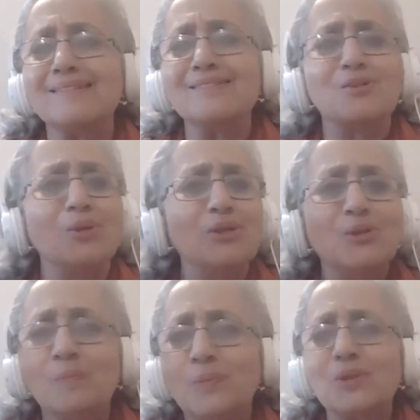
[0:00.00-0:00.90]
is going
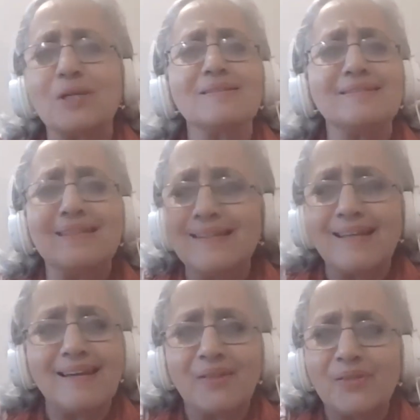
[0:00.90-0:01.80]
to put us in
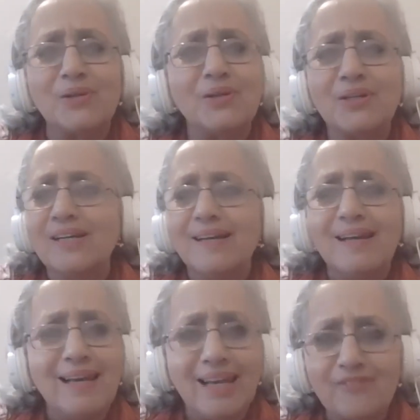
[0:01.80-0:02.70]
another
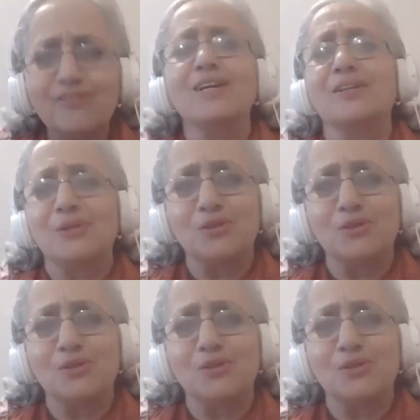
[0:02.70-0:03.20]
level,